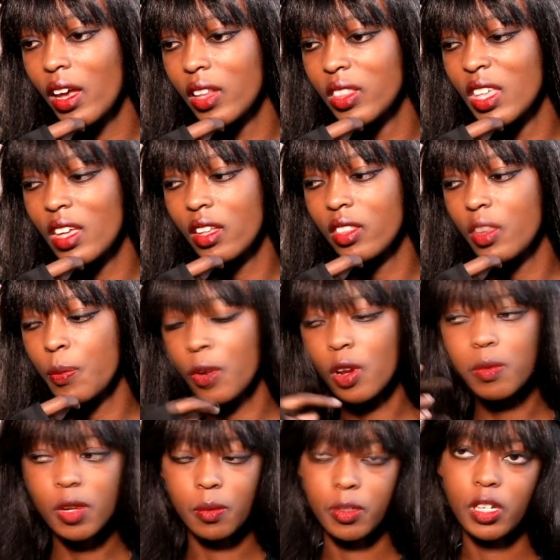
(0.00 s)
The
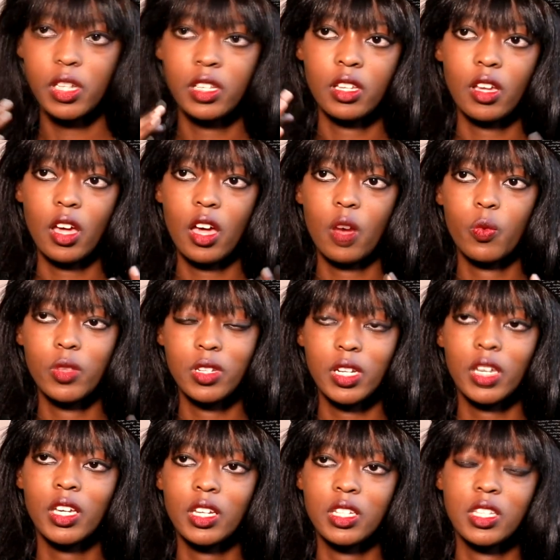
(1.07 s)
problem with
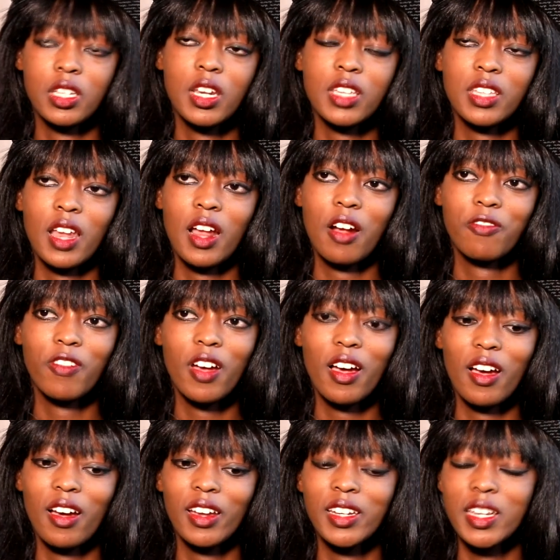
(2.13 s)
Tekken is it doesn't have
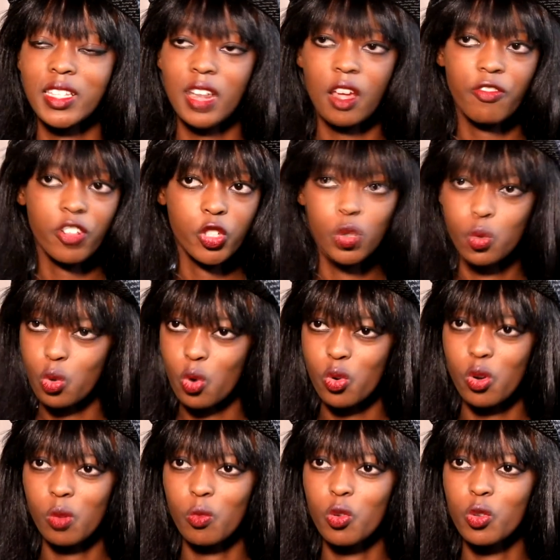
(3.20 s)
a
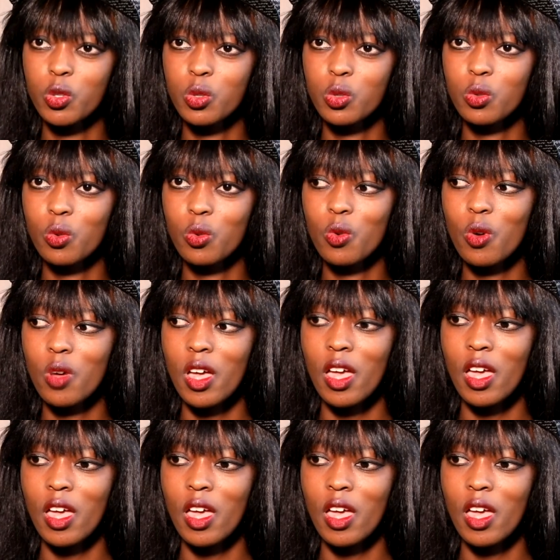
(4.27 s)
tutorial mode, so